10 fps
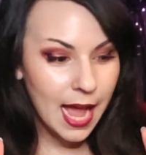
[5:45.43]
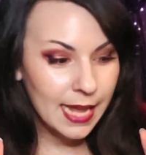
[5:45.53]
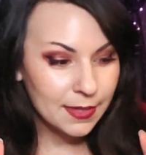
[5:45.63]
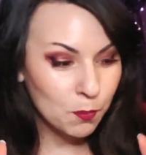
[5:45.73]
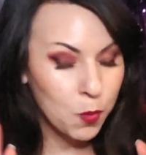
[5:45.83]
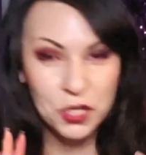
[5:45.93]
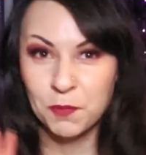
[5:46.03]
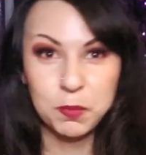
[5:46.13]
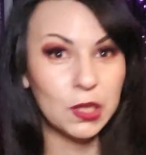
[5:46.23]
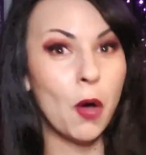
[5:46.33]
which
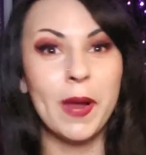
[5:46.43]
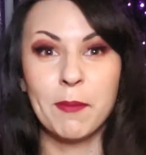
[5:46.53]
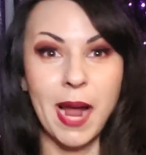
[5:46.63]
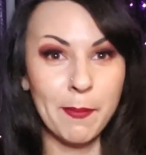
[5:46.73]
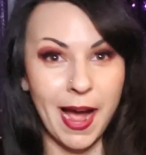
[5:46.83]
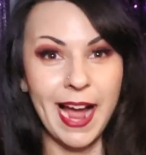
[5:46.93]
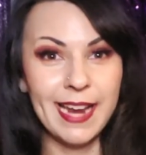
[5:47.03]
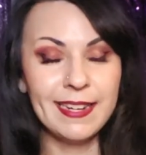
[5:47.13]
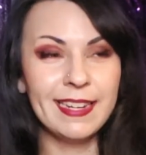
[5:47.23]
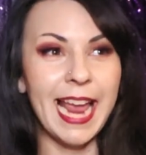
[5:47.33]
is blowing my
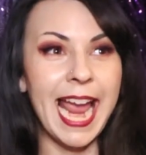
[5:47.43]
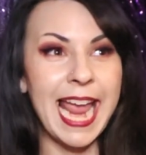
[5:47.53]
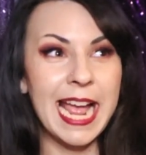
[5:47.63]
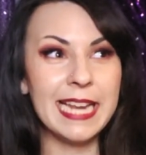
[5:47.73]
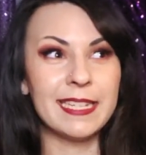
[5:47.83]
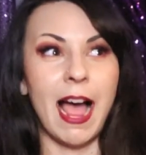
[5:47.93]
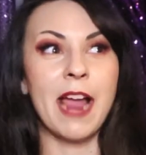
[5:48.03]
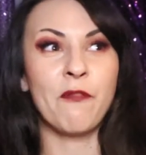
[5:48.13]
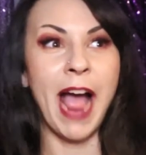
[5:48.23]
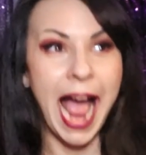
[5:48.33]
mind. And
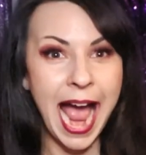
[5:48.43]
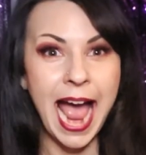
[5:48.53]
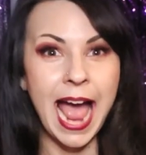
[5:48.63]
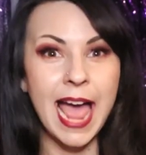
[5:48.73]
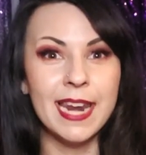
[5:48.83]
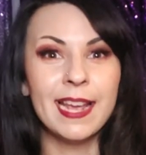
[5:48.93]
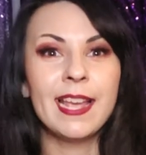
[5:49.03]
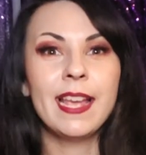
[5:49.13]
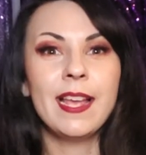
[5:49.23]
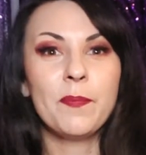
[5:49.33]
I've had
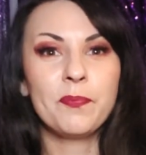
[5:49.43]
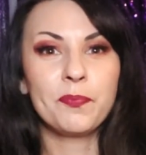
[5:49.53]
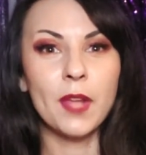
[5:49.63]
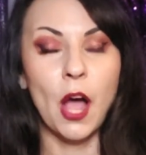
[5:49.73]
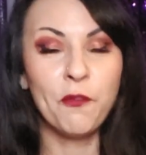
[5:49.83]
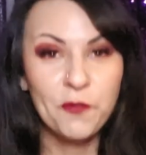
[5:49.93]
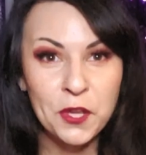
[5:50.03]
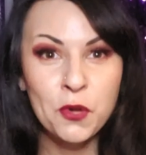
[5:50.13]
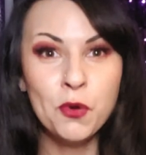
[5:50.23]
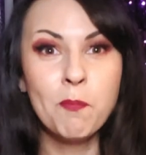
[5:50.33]
a
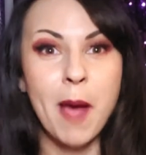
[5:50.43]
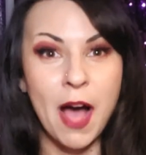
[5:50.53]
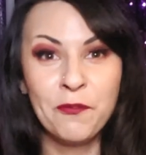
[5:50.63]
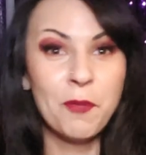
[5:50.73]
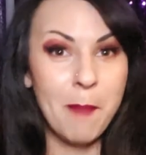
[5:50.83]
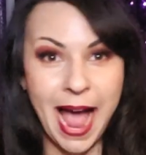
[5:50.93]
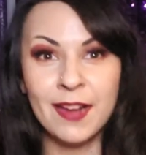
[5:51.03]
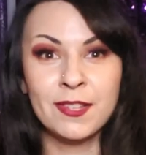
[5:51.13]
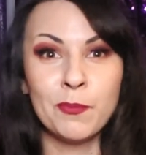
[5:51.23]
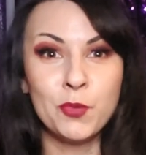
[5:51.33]
few of the
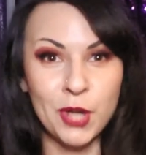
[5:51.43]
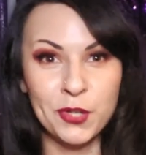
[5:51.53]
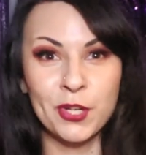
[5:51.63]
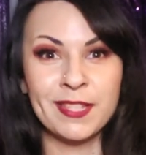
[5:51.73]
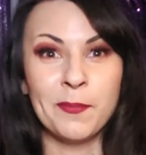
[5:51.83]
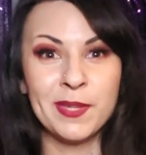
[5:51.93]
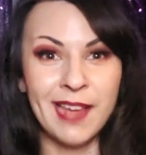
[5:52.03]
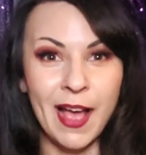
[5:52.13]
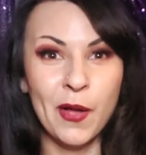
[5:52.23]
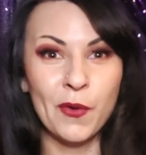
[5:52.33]
Maxim judges
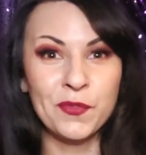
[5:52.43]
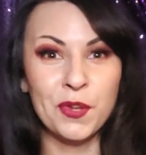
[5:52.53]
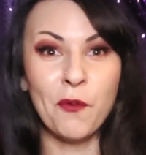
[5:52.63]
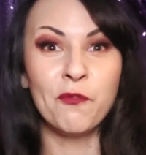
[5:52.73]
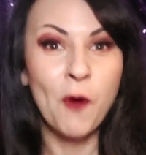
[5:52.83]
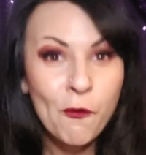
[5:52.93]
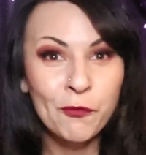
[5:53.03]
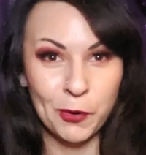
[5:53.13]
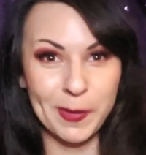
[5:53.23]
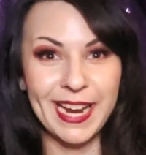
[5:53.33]
themselves vote
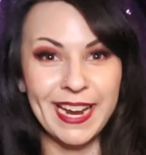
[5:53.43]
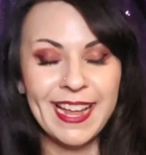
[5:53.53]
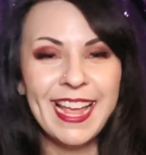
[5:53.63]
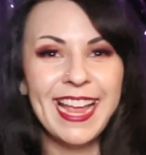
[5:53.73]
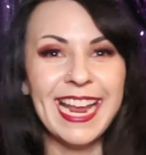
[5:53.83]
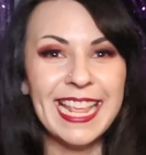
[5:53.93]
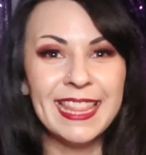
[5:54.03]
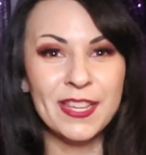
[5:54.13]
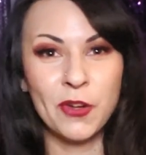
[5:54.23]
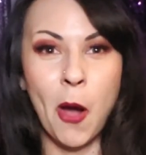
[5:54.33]
for me in
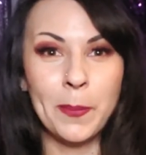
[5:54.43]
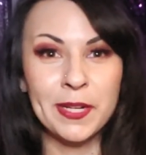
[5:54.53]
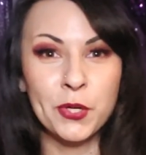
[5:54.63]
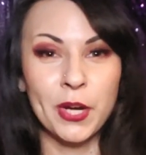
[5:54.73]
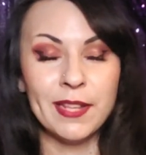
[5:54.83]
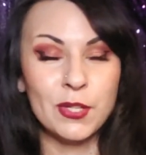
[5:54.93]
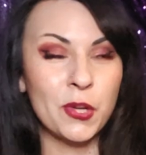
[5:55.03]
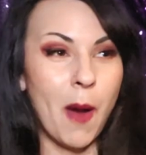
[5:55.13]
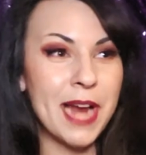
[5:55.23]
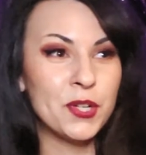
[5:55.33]
this competition.
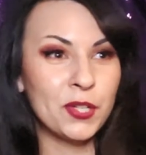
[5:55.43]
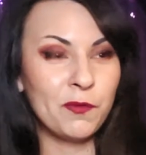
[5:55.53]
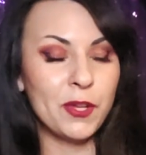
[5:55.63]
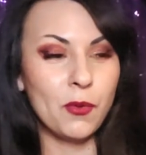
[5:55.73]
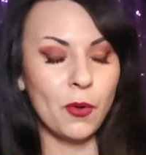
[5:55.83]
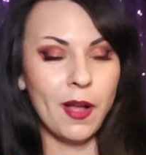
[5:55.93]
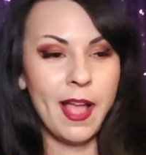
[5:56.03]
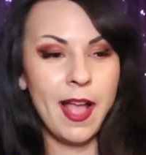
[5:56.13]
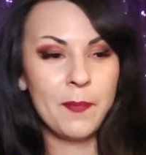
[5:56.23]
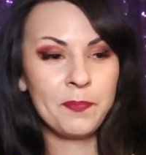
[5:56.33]
So I just feel
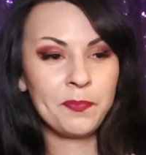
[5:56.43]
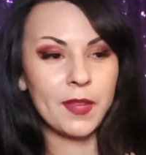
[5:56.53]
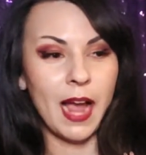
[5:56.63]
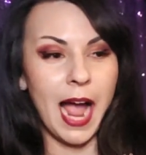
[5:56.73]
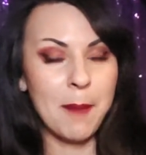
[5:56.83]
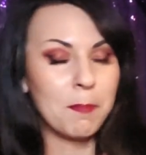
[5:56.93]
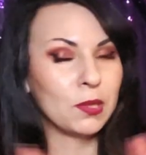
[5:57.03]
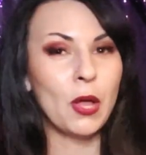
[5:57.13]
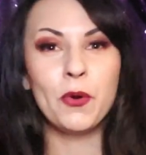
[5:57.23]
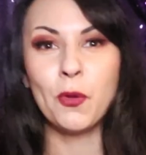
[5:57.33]
I'm
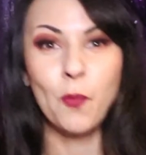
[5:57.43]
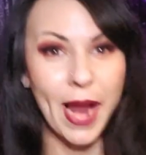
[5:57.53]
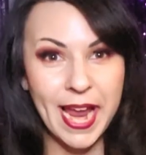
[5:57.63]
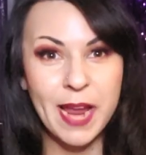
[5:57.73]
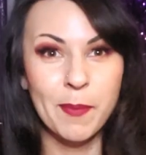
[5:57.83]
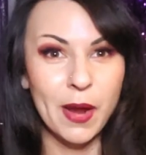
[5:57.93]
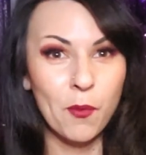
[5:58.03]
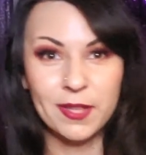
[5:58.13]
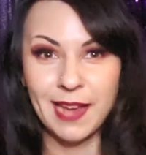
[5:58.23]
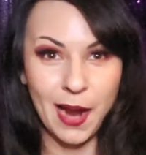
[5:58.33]
blown away by
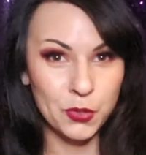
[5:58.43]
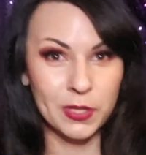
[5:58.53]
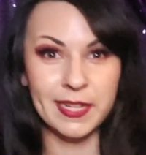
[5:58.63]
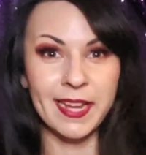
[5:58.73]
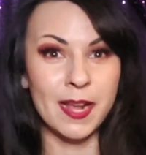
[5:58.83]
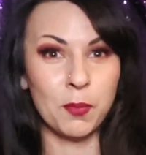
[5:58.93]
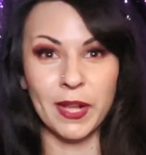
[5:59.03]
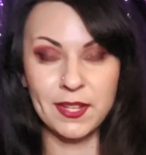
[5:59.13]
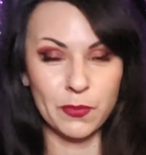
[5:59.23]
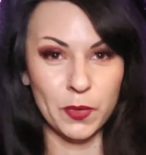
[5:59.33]
what's actually taking
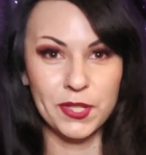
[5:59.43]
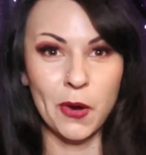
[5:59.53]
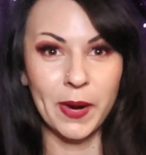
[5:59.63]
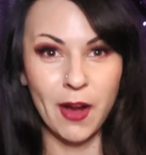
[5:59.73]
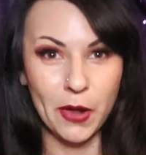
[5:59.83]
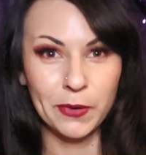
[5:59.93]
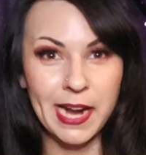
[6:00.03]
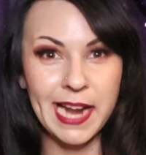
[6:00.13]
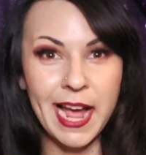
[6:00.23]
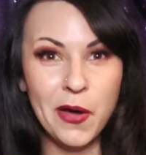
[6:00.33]
place and what's going on
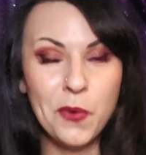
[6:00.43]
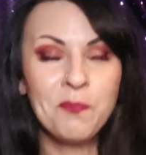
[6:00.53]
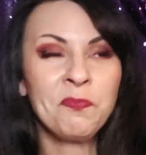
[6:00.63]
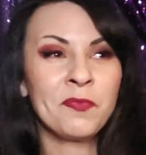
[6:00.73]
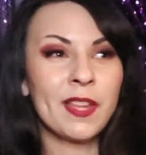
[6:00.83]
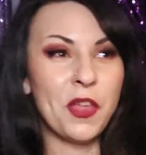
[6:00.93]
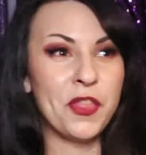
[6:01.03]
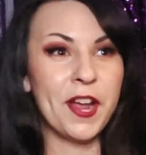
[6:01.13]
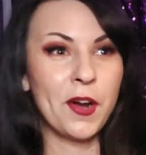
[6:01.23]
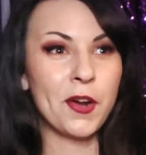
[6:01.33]
now.
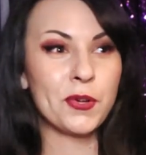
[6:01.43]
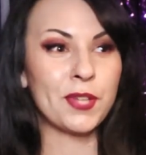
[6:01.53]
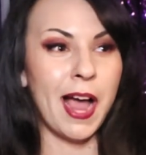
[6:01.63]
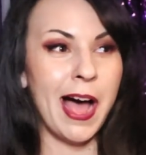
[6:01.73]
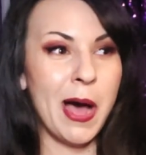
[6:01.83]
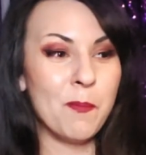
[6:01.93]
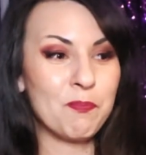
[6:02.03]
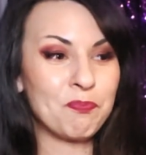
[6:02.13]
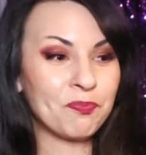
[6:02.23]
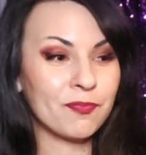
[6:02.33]
There's
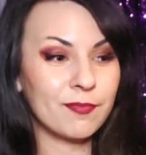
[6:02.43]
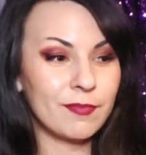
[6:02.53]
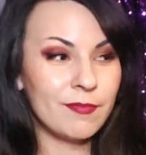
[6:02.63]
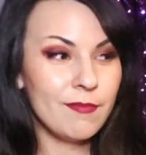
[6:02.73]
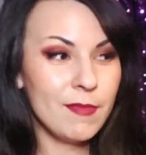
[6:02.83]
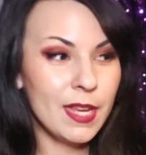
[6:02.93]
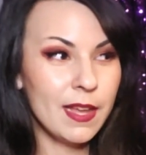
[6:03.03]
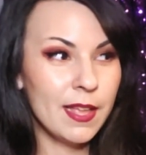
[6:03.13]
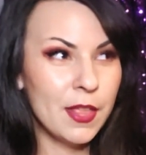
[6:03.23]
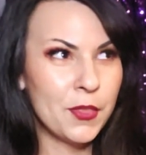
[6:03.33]
I
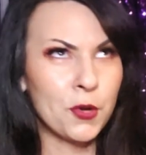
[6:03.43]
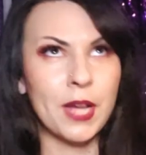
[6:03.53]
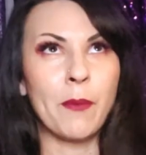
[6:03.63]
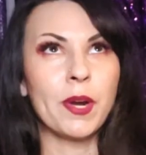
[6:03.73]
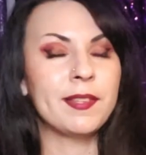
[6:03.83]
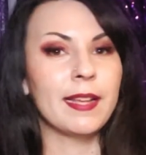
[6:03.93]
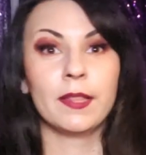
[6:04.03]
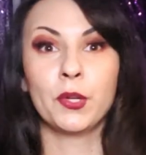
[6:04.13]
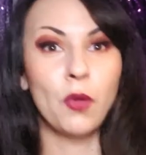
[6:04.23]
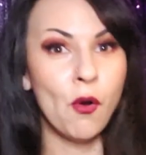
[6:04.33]
want to say a
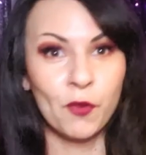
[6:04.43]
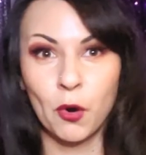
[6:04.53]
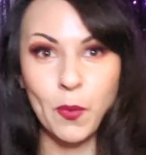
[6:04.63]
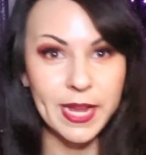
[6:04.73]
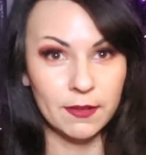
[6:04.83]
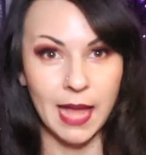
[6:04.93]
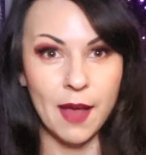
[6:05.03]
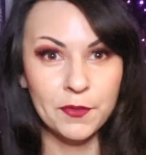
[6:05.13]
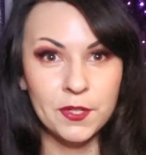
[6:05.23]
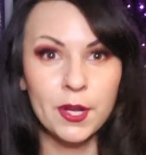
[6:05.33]
little over a week
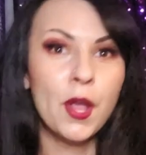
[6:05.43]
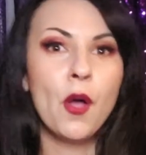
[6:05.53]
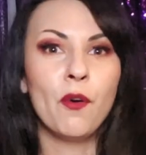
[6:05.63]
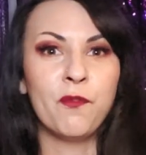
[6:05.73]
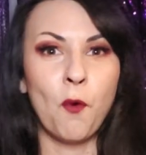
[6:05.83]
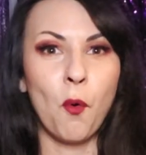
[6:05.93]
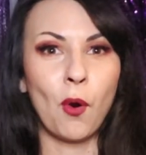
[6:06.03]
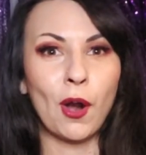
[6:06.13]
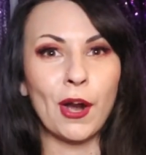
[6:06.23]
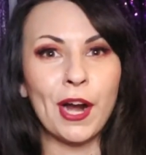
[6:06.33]
left
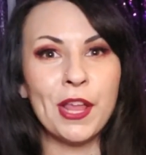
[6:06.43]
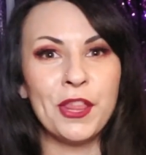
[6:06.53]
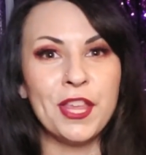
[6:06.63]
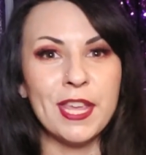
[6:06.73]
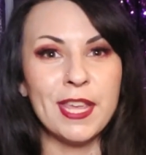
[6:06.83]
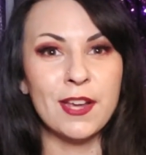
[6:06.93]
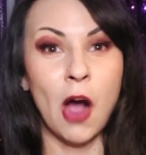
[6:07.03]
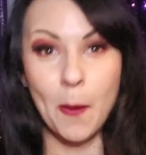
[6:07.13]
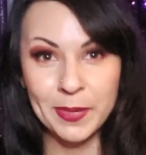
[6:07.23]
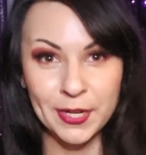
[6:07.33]
for the
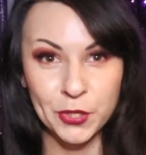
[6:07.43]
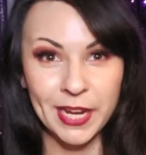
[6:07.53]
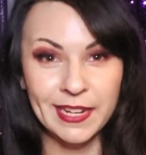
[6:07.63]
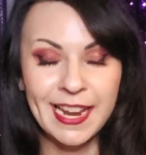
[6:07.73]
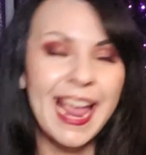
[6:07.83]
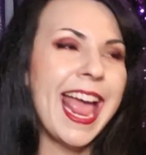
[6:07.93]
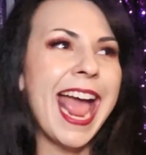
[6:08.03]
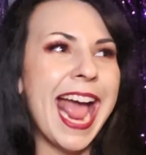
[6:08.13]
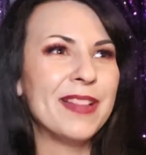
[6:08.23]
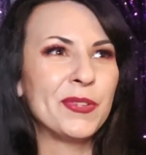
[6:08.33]
competition.
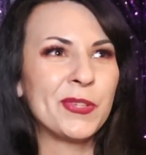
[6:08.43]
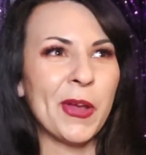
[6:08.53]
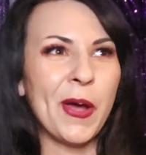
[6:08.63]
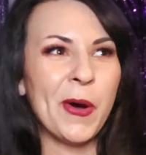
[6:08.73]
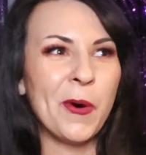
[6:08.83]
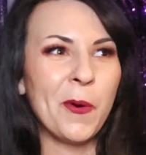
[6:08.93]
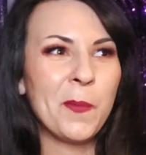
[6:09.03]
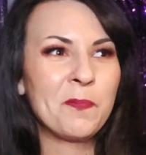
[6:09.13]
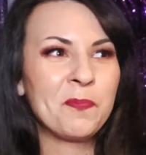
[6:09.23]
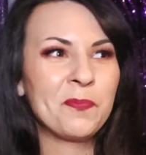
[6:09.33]
And so